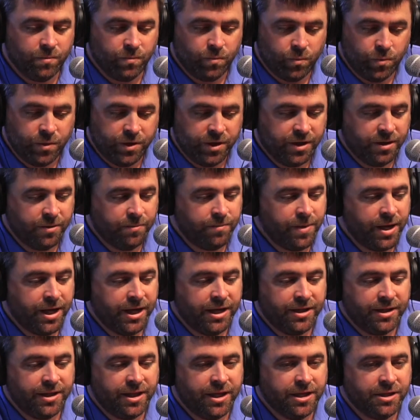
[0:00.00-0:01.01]
One of the
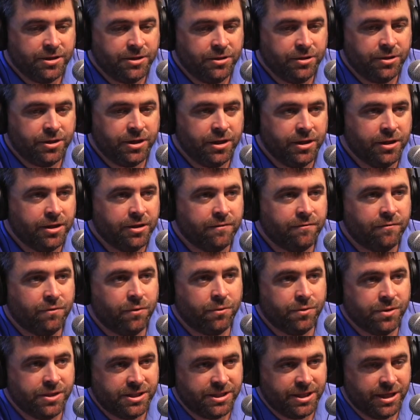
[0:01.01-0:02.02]
main things you can look
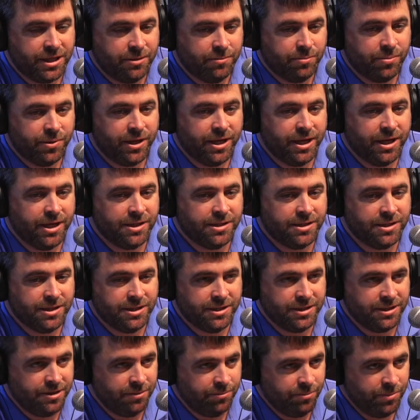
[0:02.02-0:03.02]
for on a set of plans
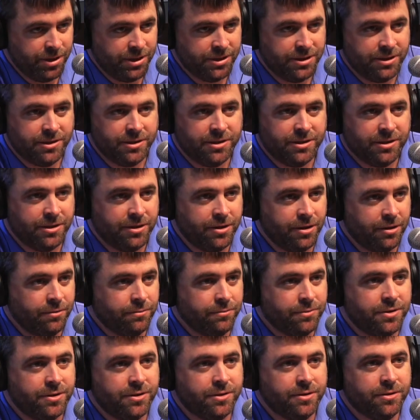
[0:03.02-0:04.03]
is dimensions and
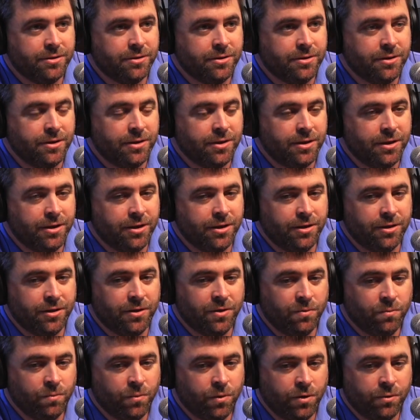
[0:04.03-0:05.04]
notes.
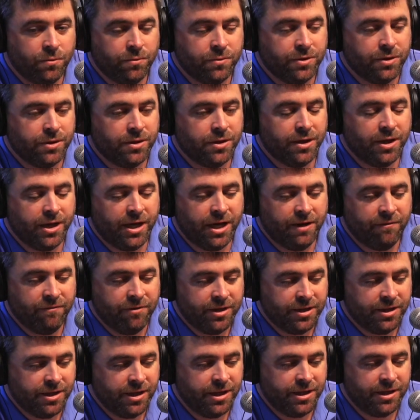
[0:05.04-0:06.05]
You want
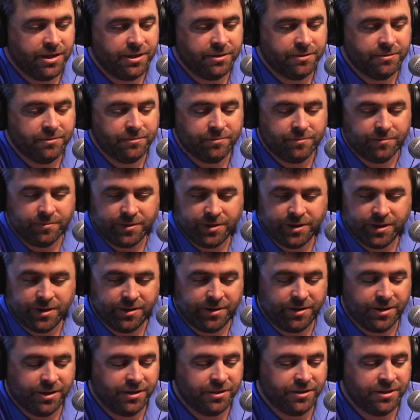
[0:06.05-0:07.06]
everything.
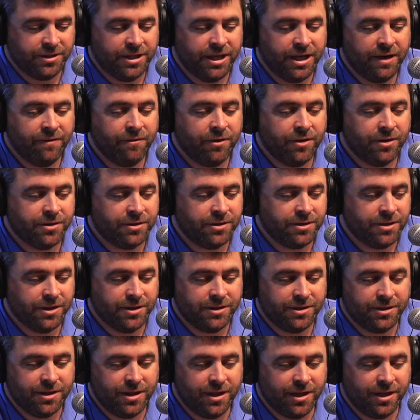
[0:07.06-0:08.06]
There's never
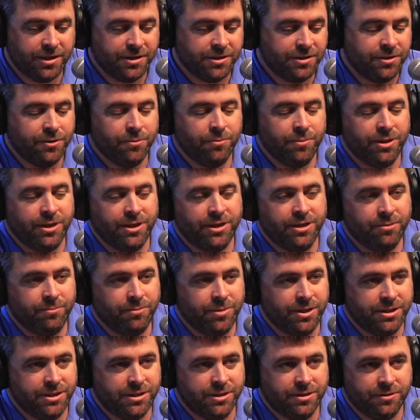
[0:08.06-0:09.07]
such thing as too many
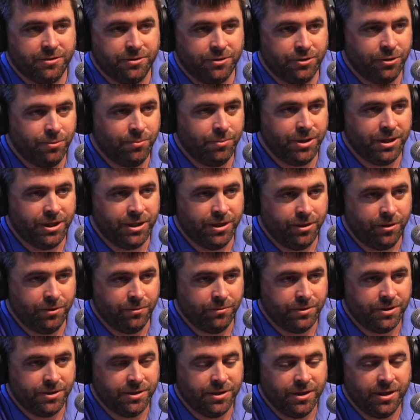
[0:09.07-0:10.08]
dimensions or too many
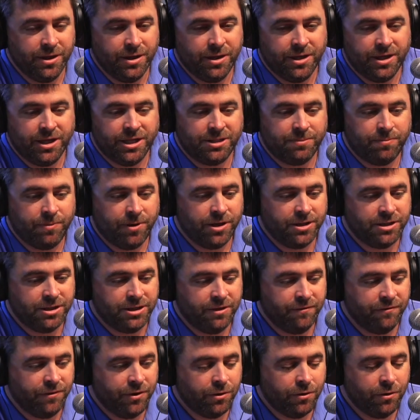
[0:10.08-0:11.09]
notes,
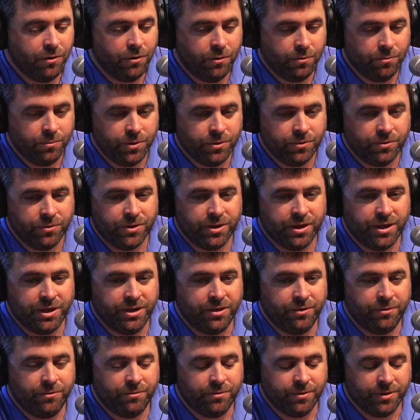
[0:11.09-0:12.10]
especially if you're a homeowner
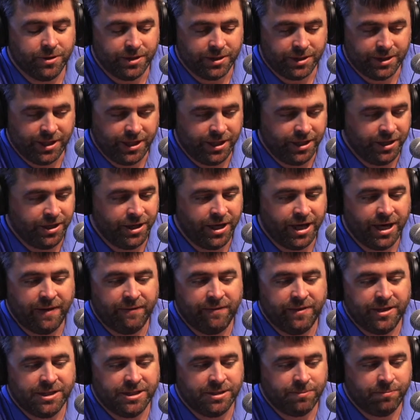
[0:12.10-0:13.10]
and you
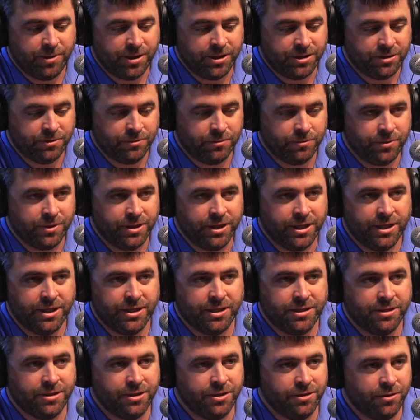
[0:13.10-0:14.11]
have these special
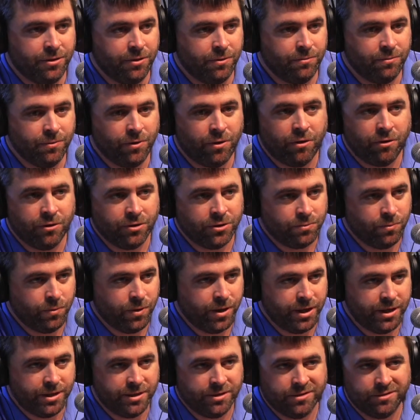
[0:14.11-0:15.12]
needs, you know,
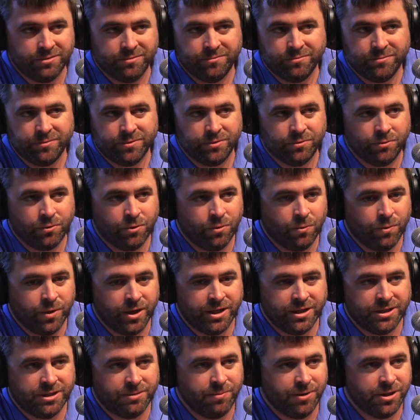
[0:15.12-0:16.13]
archways,
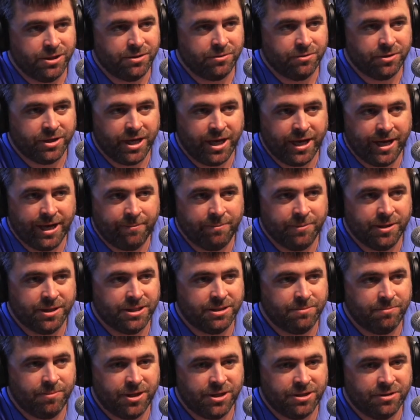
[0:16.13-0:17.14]
doorways, special
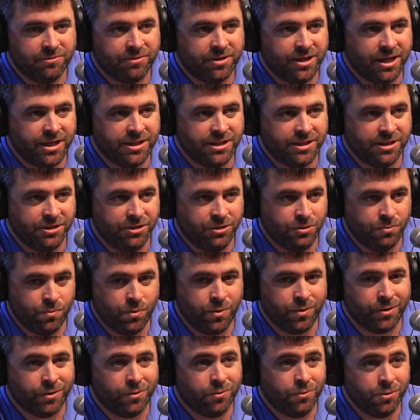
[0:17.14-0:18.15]
cabinets, special things that you
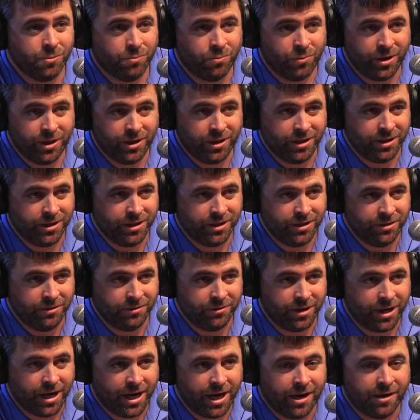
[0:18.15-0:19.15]
want incorporated in
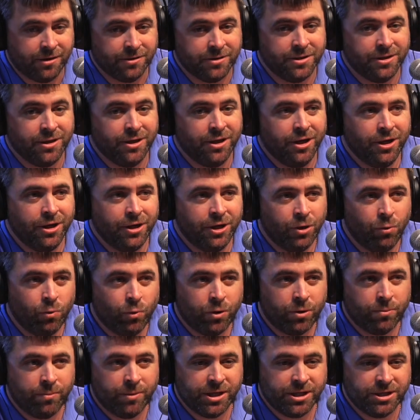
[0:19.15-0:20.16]
your house. You
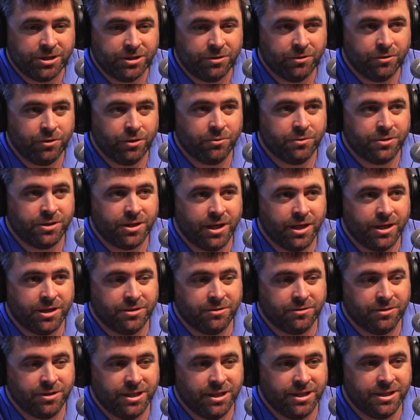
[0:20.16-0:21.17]
want to make sure those
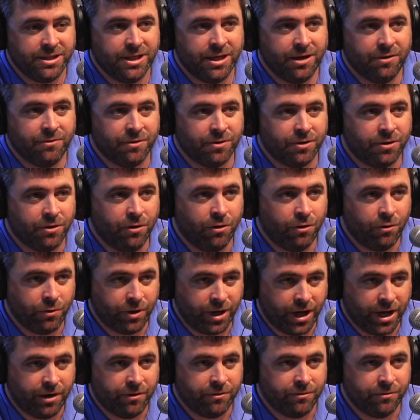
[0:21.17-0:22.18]
things are detailed and
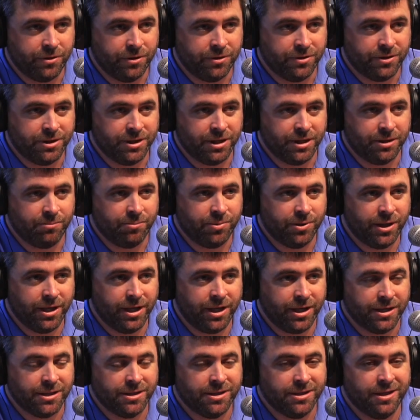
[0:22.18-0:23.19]
called out on your set of
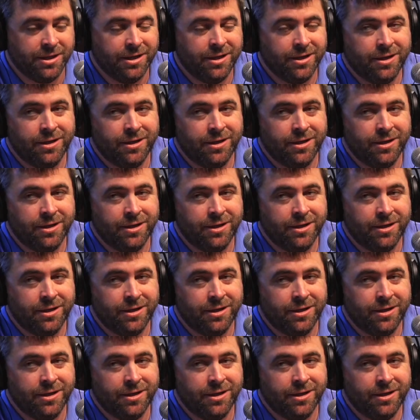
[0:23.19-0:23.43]
plans.